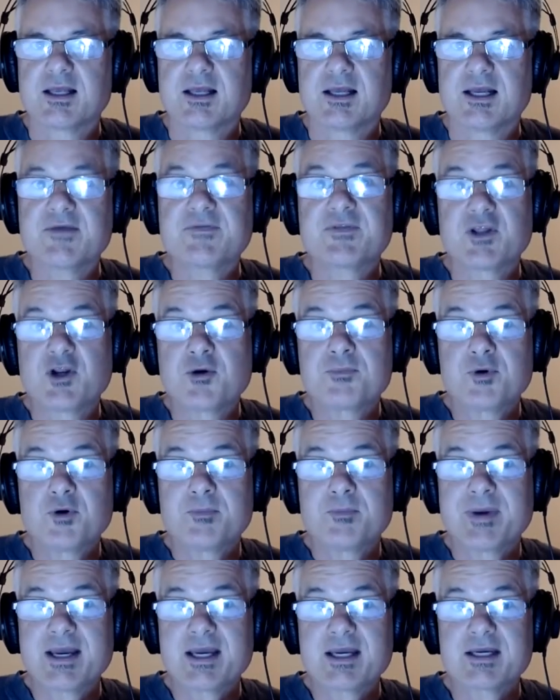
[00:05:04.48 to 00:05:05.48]
if they're not
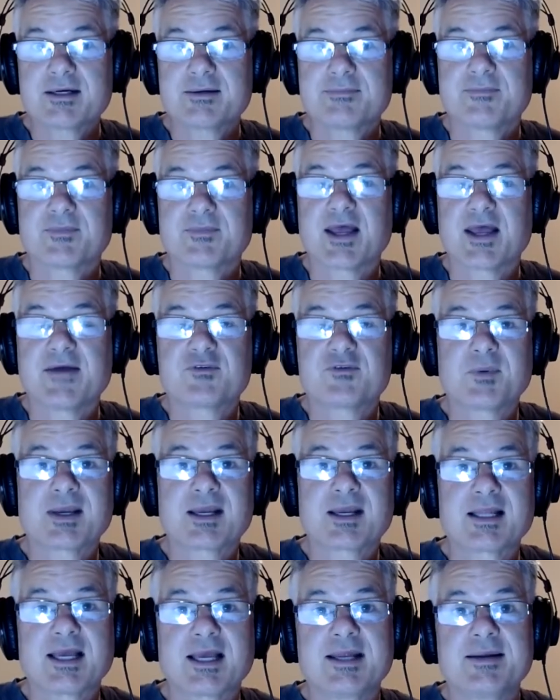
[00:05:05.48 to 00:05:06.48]
put back, they have to be
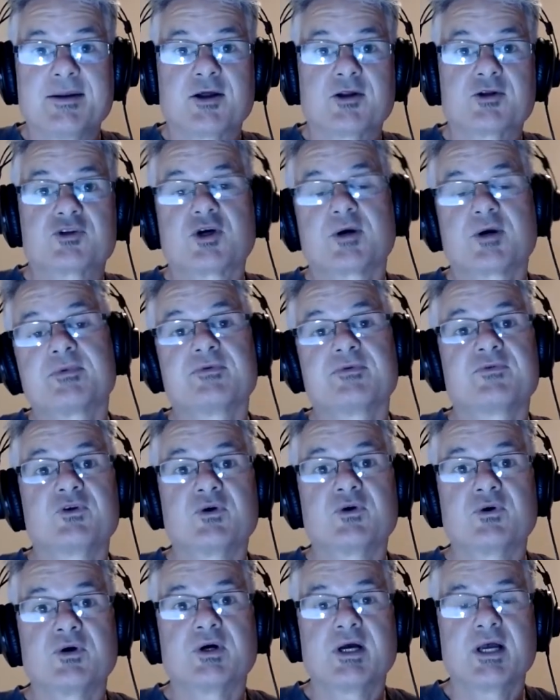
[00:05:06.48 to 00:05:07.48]
claimed on top of
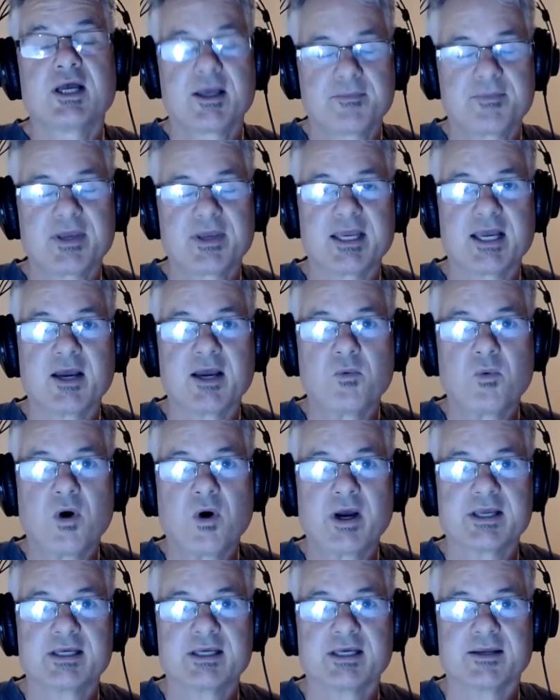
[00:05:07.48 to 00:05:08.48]
your
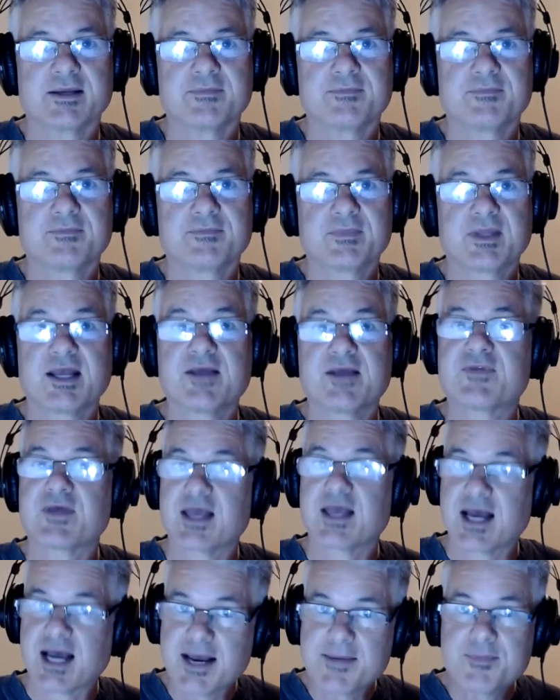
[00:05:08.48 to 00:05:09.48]
PAYE. If they
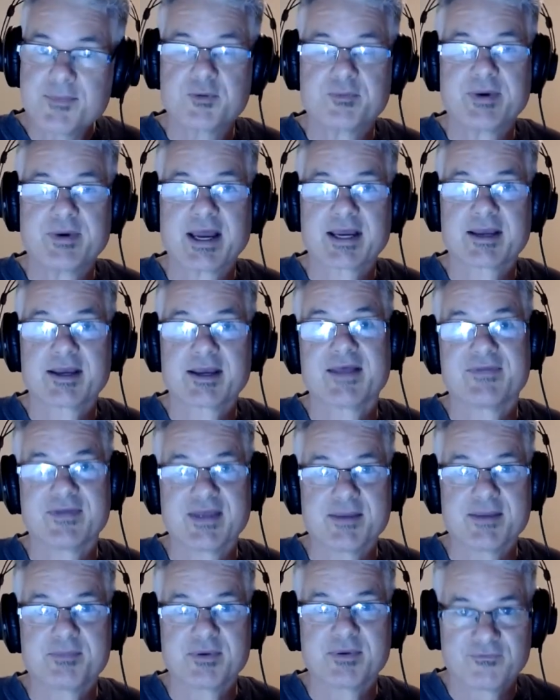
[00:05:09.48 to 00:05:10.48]
are put back
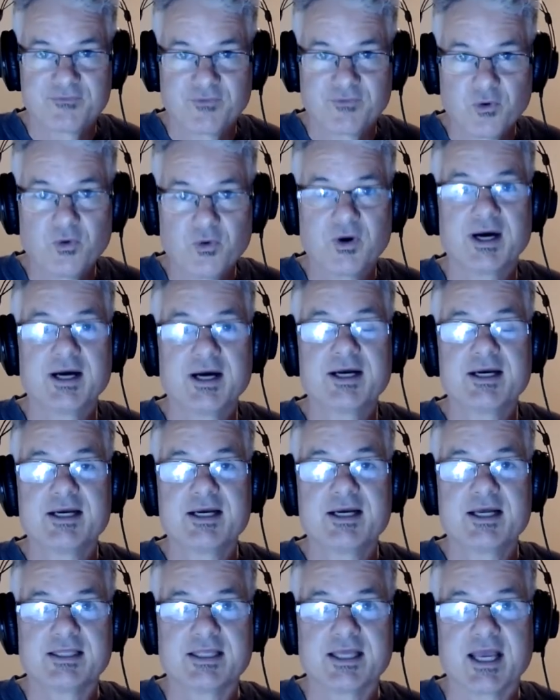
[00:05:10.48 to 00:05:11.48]
before
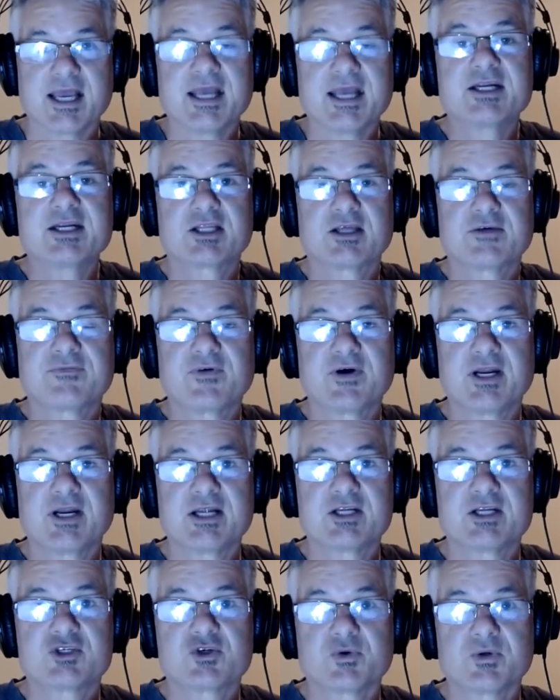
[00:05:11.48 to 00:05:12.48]
the end of the
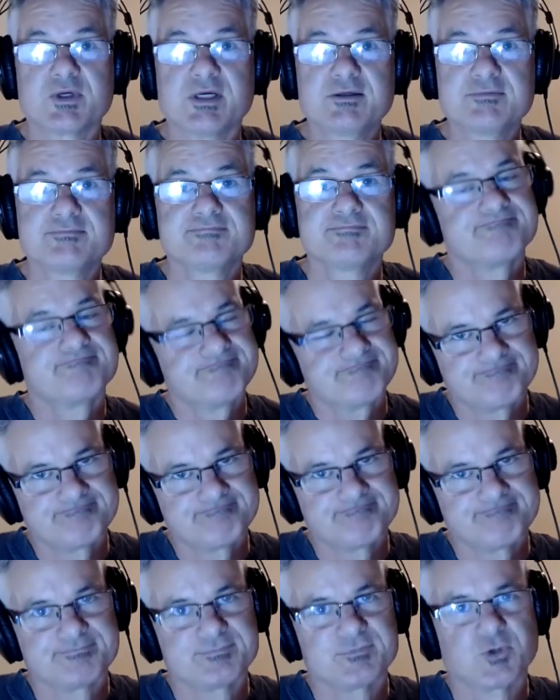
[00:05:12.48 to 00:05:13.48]
financial year,
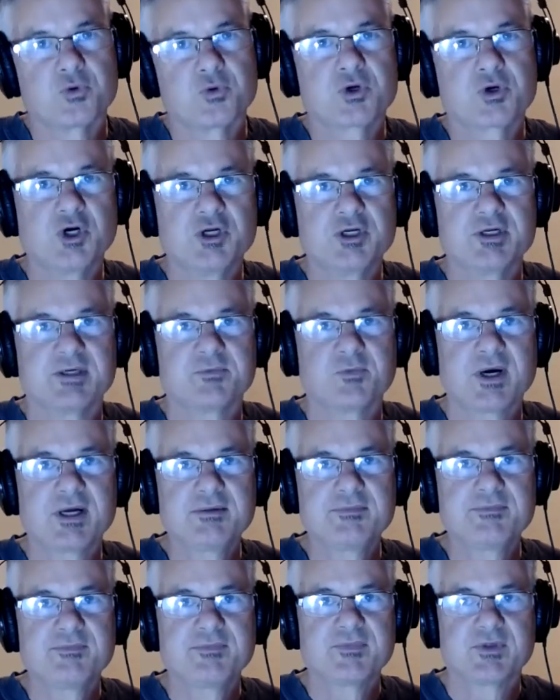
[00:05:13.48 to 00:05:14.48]
all good and
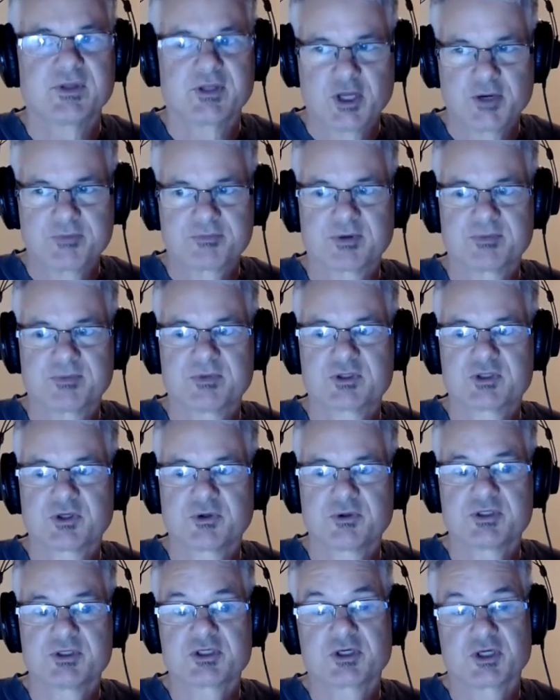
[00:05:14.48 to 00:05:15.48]
well, no problem at
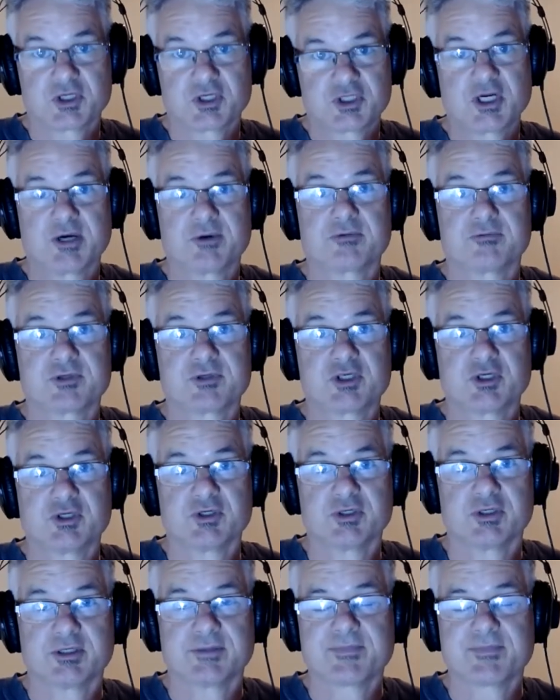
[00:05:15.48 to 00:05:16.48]
all. You just got to show it
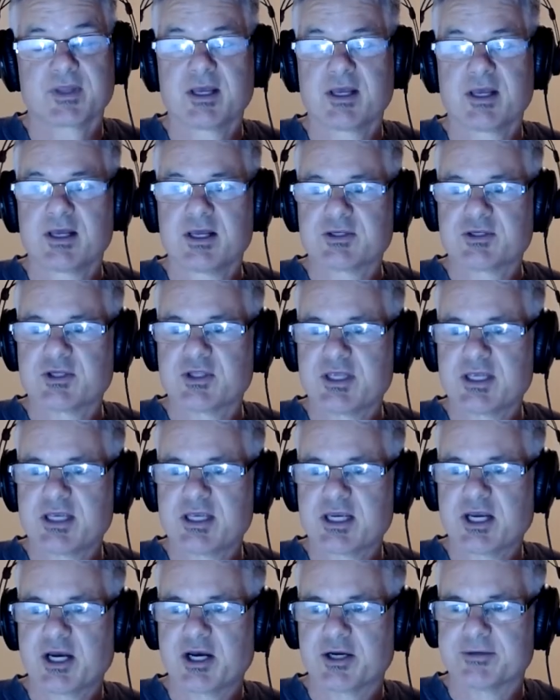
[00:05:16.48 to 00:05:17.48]
returned. So there
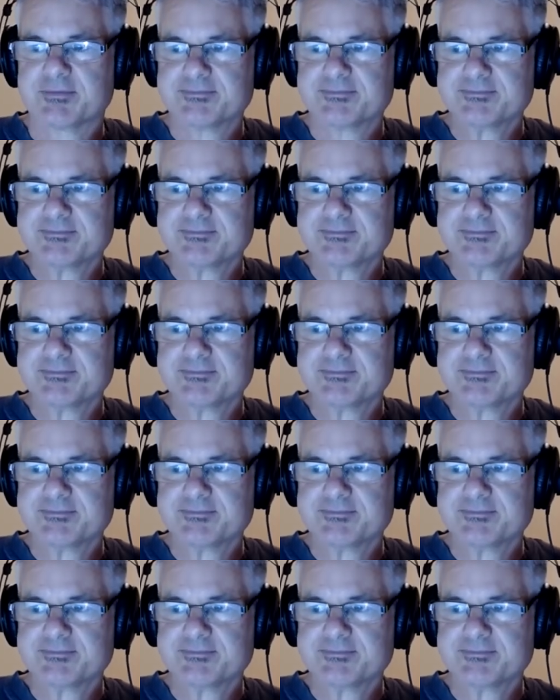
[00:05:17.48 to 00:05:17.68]
you go.